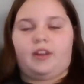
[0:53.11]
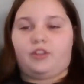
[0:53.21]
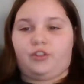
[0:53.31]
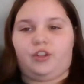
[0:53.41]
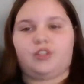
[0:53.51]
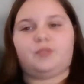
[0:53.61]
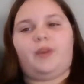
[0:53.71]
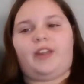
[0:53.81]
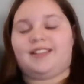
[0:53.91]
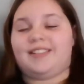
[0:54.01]
and on your lunch
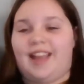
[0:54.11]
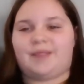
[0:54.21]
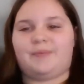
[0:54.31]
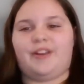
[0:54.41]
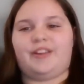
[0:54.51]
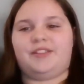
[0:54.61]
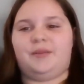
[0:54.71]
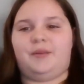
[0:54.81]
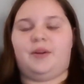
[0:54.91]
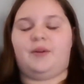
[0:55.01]
break and snack breaks,
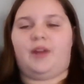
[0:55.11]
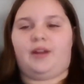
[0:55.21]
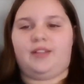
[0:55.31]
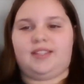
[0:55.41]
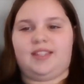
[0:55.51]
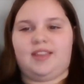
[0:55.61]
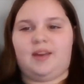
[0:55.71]
you can go down and see